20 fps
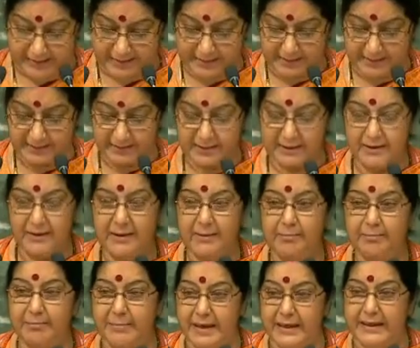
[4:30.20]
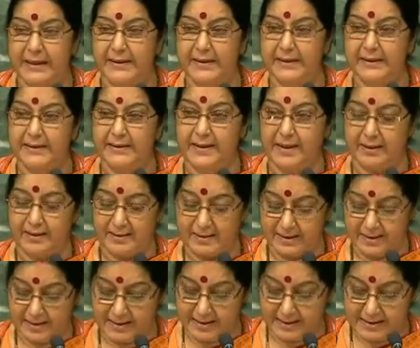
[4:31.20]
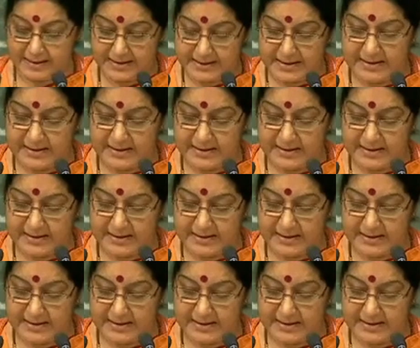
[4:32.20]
They are taking this movement forward.